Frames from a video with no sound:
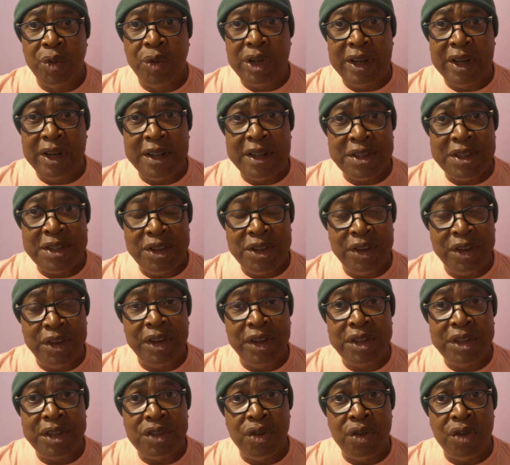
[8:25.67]
1 glass a
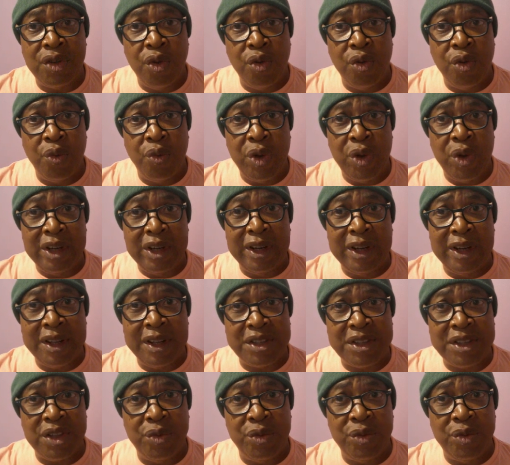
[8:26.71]
night or 1
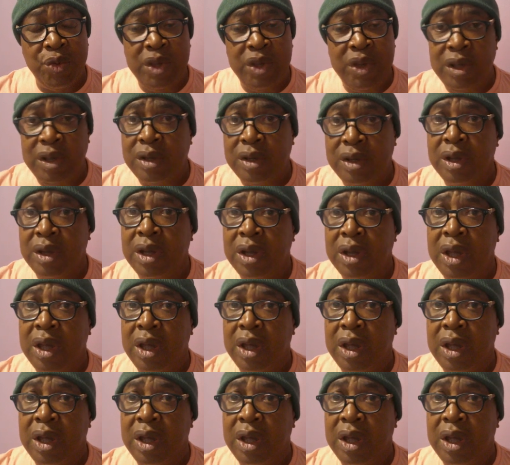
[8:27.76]
glass a week?